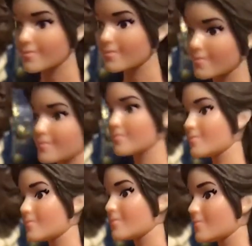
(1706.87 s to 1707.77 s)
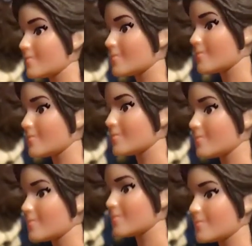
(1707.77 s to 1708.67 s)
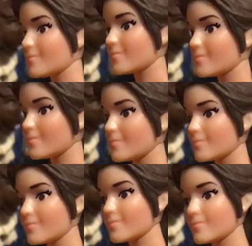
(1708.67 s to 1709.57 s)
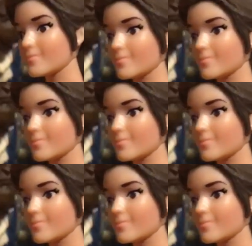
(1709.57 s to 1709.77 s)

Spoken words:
case with figures of female